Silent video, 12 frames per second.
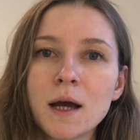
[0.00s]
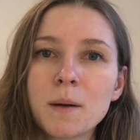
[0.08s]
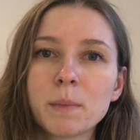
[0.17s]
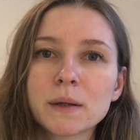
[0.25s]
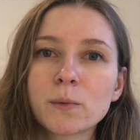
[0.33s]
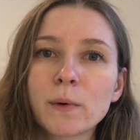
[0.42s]

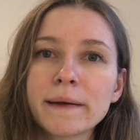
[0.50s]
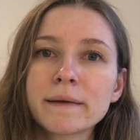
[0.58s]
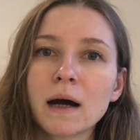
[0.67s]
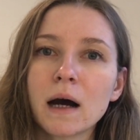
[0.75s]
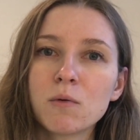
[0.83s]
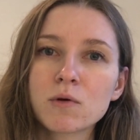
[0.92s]
But when
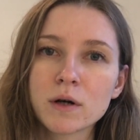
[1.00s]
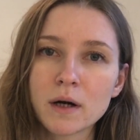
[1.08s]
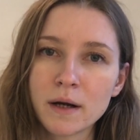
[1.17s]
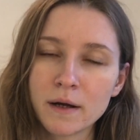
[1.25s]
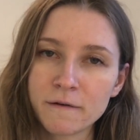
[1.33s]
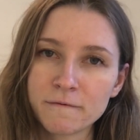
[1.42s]
our
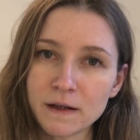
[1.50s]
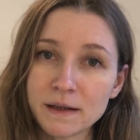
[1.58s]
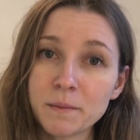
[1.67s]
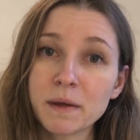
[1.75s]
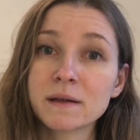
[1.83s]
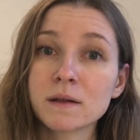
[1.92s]

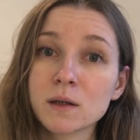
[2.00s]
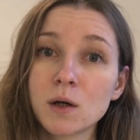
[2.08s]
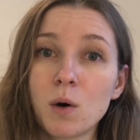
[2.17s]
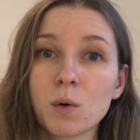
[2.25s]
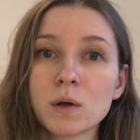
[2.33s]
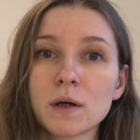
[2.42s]
fundamental
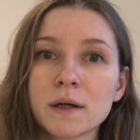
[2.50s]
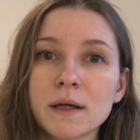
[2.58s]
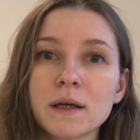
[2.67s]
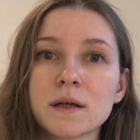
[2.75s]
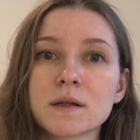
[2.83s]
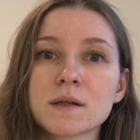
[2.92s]
goal
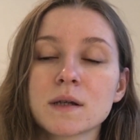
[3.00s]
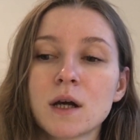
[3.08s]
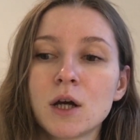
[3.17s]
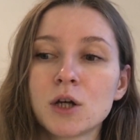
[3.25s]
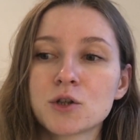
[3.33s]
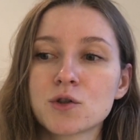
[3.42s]
is
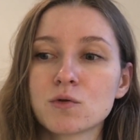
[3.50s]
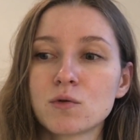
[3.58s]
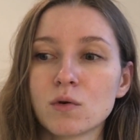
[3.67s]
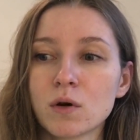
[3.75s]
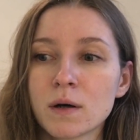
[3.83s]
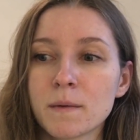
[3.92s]

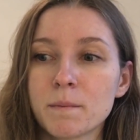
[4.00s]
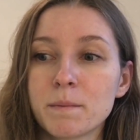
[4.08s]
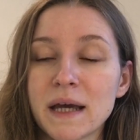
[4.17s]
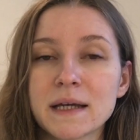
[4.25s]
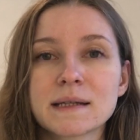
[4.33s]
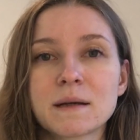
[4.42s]
to
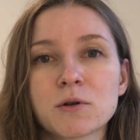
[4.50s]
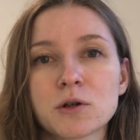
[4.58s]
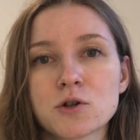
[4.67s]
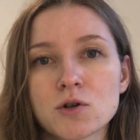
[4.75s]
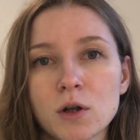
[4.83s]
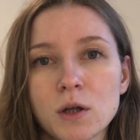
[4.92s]
make sleep
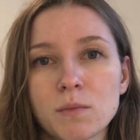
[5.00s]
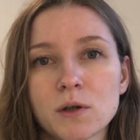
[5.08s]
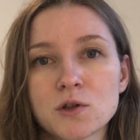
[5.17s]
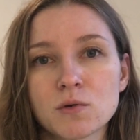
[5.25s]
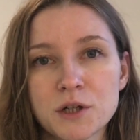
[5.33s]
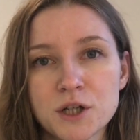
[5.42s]
controllable,
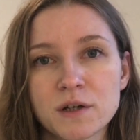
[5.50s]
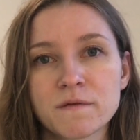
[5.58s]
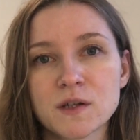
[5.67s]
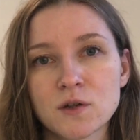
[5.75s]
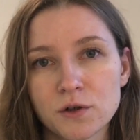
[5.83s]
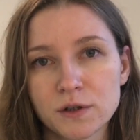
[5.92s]
to achieve a
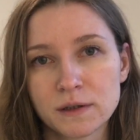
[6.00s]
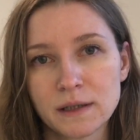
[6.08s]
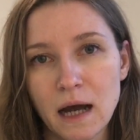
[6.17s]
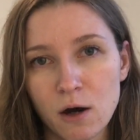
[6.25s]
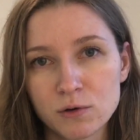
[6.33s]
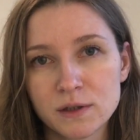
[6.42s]
certain
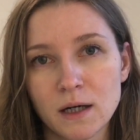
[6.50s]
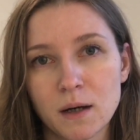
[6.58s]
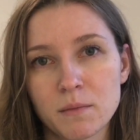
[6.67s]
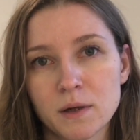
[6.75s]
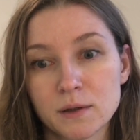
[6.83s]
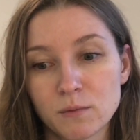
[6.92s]

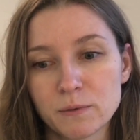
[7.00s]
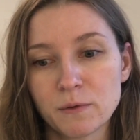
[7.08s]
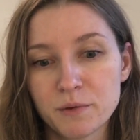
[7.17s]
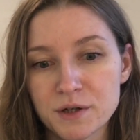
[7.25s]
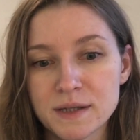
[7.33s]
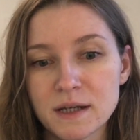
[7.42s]
outcome, and when we
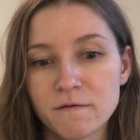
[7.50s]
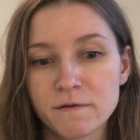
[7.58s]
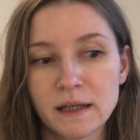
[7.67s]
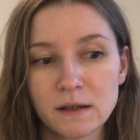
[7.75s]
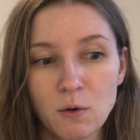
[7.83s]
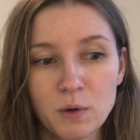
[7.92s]
perceive
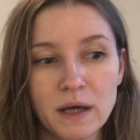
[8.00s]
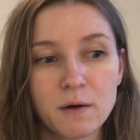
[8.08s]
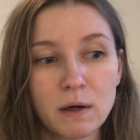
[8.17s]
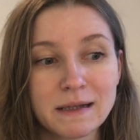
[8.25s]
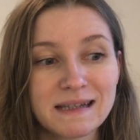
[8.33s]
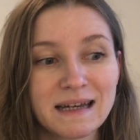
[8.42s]
that, okay,
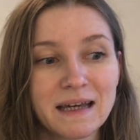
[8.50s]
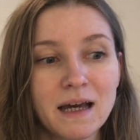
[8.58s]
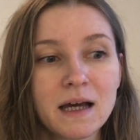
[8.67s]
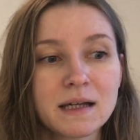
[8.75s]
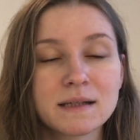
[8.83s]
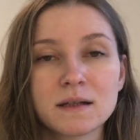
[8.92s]
once I
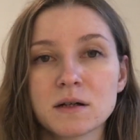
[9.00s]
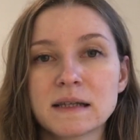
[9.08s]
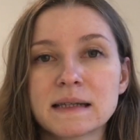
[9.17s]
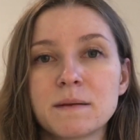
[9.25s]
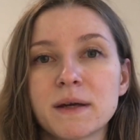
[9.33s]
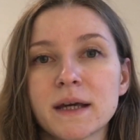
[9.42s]
start
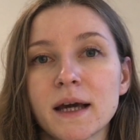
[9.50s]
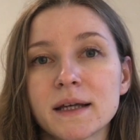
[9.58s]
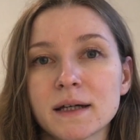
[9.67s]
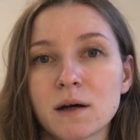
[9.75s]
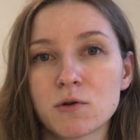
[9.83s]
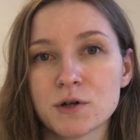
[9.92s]
sleeping eight
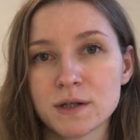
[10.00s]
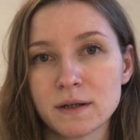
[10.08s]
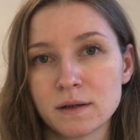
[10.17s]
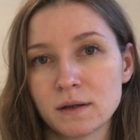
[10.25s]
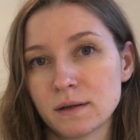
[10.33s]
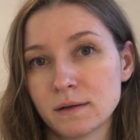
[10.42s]
hours
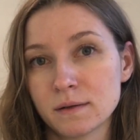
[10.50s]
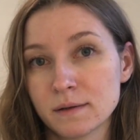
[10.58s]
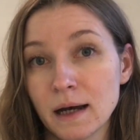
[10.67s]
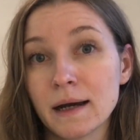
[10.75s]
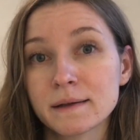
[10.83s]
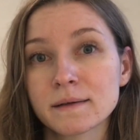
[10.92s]
a, a
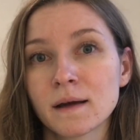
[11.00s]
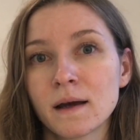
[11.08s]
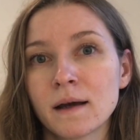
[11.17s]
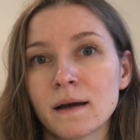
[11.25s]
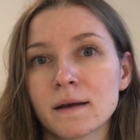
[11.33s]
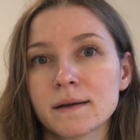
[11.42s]
night,
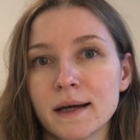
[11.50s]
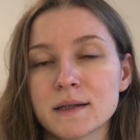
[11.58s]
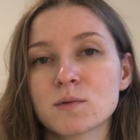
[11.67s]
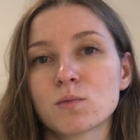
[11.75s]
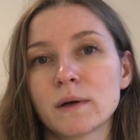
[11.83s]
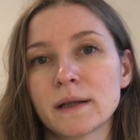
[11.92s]

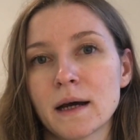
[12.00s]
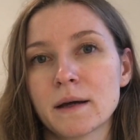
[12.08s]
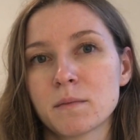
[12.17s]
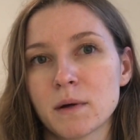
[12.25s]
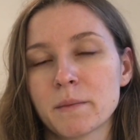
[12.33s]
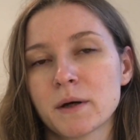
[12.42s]
that's when I,
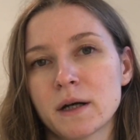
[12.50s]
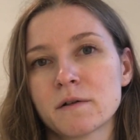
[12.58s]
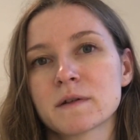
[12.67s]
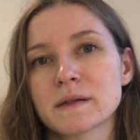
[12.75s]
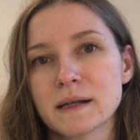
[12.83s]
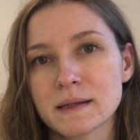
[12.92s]
I'm kind
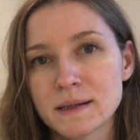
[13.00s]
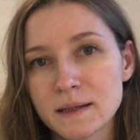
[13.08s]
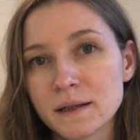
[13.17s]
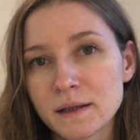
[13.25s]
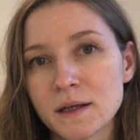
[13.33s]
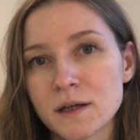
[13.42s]
of
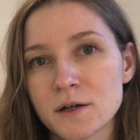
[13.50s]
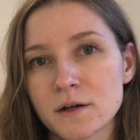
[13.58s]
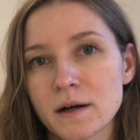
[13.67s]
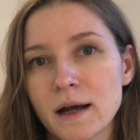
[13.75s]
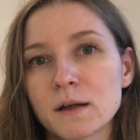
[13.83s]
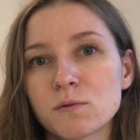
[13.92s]
succeeding here,
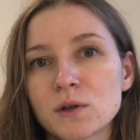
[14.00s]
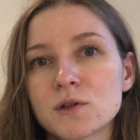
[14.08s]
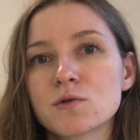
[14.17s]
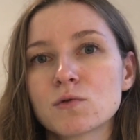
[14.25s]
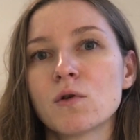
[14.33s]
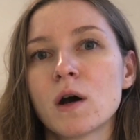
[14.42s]
and we
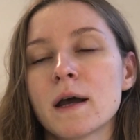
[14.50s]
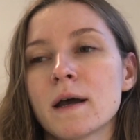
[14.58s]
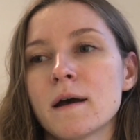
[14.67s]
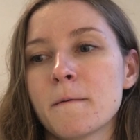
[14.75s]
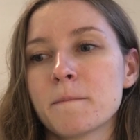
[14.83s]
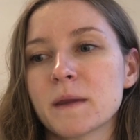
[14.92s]
do,
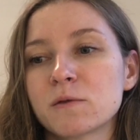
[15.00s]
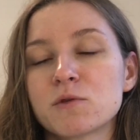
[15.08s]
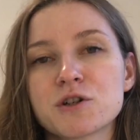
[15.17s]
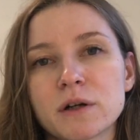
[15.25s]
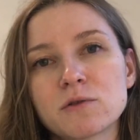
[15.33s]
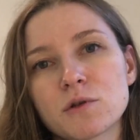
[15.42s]
and we
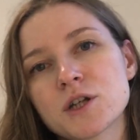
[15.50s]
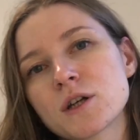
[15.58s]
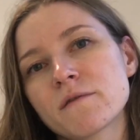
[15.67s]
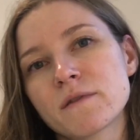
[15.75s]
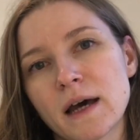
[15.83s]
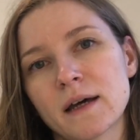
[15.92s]
try to
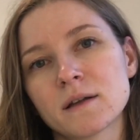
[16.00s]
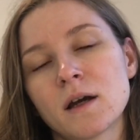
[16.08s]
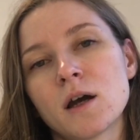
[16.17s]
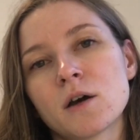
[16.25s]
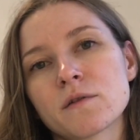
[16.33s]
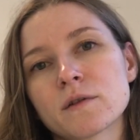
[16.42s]
achieve that,
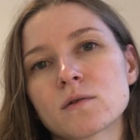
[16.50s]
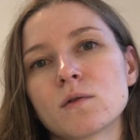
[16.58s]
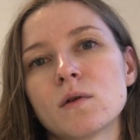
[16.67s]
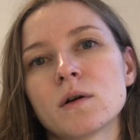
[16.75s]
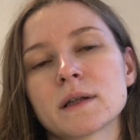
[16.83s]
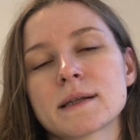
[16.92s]

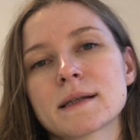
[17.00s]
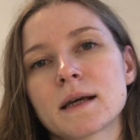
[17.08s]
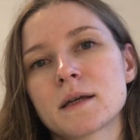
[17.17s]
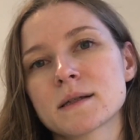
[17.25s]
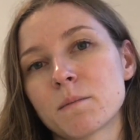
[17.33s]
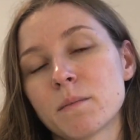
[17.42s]
through, let's say,
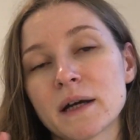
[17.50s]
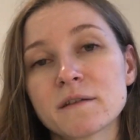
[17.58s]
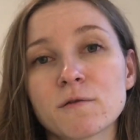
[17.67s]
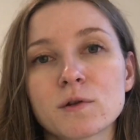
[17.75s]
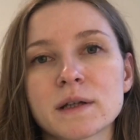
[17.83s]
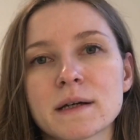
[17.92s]
some
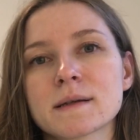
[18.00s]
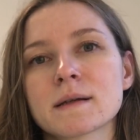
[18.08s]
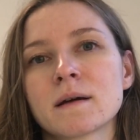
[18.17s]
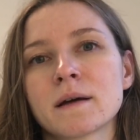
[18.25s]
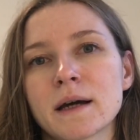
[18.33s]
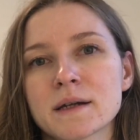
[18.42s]
mindfulness
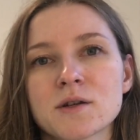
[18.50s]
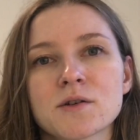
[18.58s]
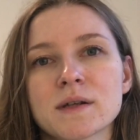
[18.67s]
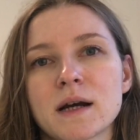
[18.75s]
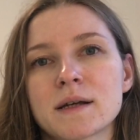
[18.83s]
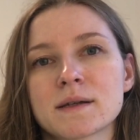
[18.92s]

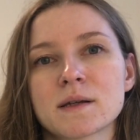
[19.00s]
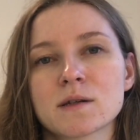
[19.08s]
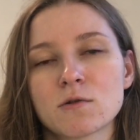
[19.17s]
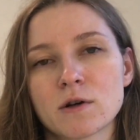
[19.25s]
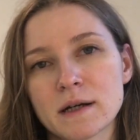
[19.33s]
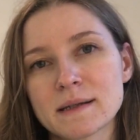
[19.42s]
exercises
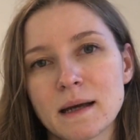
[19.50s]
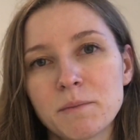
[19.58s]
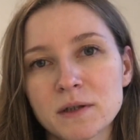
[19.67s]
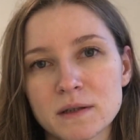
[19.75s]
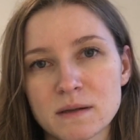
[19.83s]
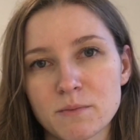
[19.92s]
or
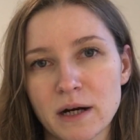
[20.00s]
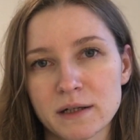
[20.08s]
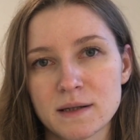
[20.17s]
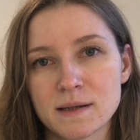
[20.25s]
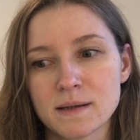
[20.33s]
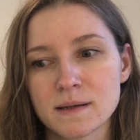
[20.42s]
acceptance
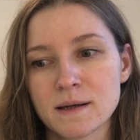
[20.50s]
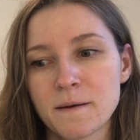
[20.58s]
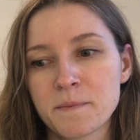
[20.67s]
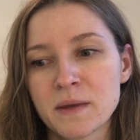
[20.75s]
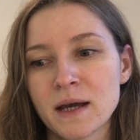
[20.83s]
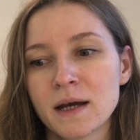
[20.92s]
practices,
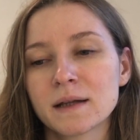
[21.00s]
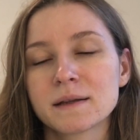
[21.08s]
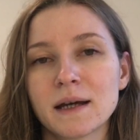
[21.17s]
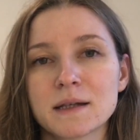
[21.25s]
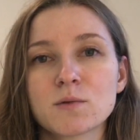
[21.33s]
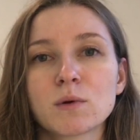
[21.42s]

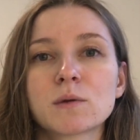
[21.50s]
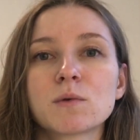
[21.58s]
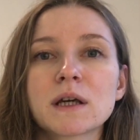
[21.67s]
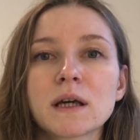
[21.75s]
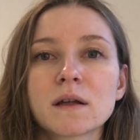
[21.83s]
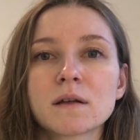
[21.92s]
that's when we
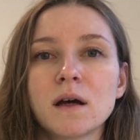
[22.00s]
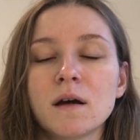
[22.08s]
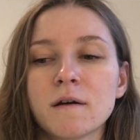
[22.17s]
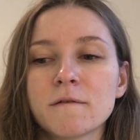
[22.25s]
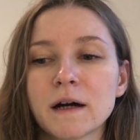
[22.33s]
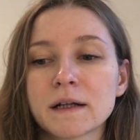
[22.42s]
can
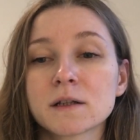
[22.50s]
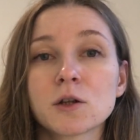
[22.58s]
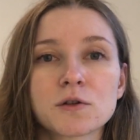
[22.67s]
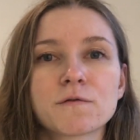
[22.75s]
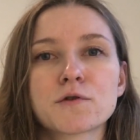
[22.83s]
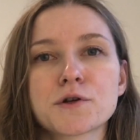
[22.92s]
find a
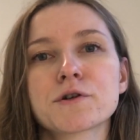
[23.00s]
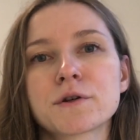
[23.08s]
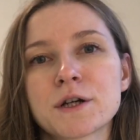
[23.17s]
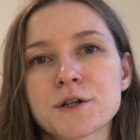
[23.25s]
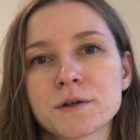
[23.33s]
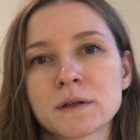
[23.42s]
lot of
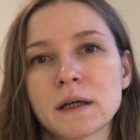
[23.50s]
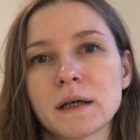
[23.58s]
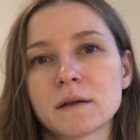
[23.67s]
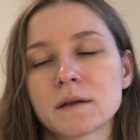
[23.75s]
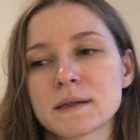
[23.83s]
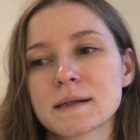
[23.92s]
frustration
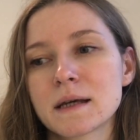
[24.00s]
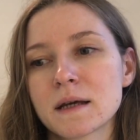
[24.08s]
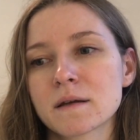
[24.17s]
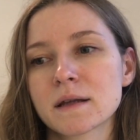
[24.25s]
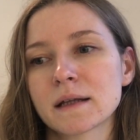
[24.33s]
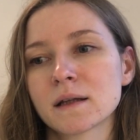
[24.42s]
in
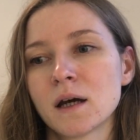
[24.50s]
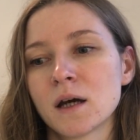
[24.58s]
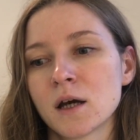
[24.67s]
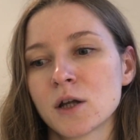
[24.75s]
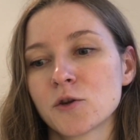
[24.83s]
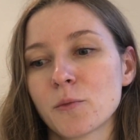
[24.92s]
seeing that
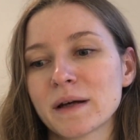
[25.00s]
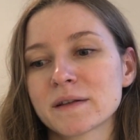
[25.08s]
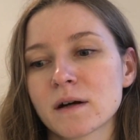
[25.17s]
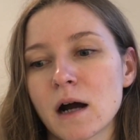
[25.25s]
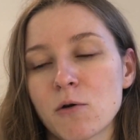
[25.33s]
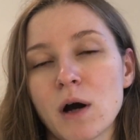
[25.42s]
no matter
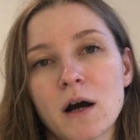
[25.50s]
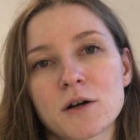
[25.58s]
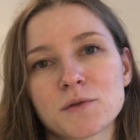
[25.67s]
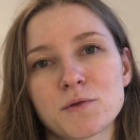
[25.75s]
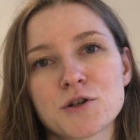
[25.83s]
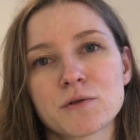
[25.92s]
how
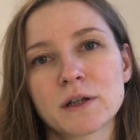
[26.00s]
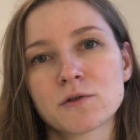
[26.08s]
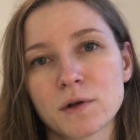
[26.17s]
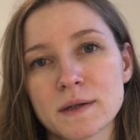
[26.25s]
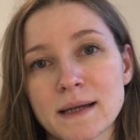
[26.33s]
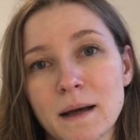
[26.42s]
hard we try to
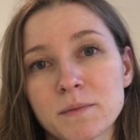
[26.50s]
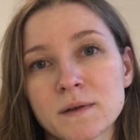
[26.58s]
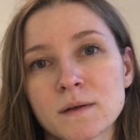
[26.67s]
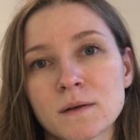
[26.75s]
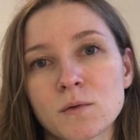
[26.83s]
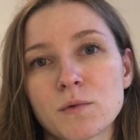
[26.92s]
accept,
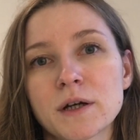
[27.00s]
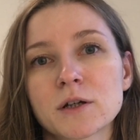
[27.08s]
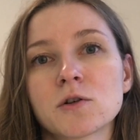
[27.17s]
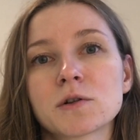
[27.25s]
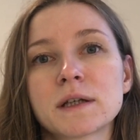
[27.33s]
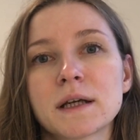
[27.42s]
we are
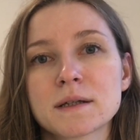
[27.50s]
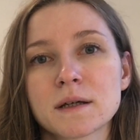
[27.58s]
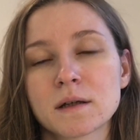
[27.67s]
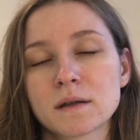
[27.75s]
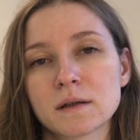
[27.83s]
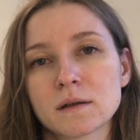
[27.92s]
not
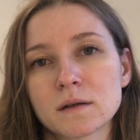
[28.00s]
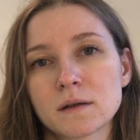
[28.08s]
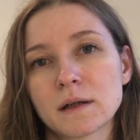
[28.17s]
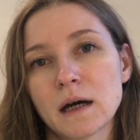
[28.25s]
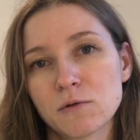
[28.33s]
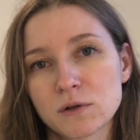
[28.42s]
getting the,
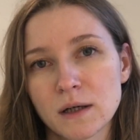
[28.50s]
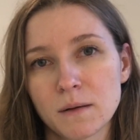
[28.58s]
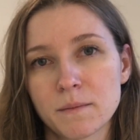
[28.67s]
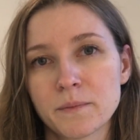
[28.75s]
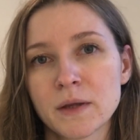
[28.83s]
the outcome.